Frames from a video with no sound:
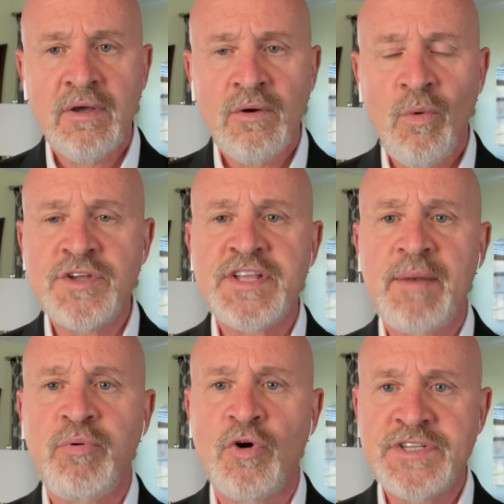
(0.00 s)
What does that
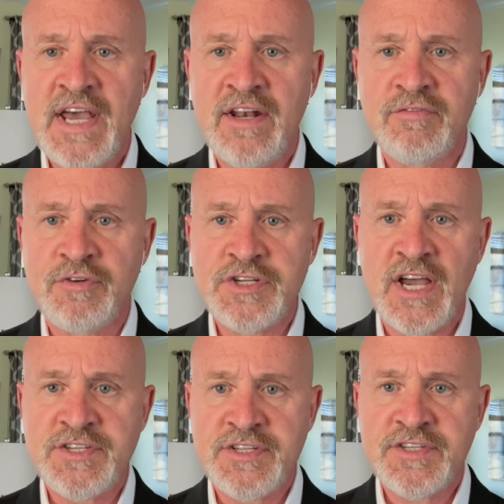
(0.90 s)
portend for
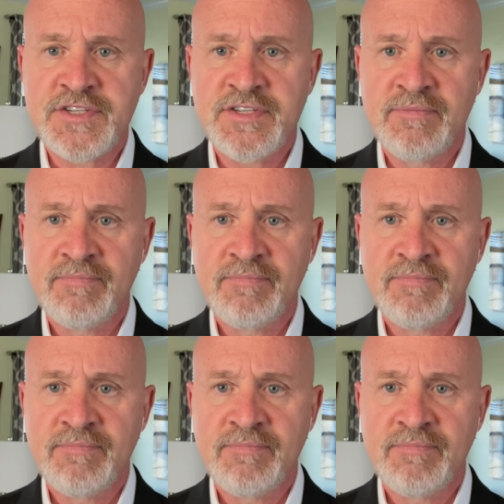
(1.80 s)
justice?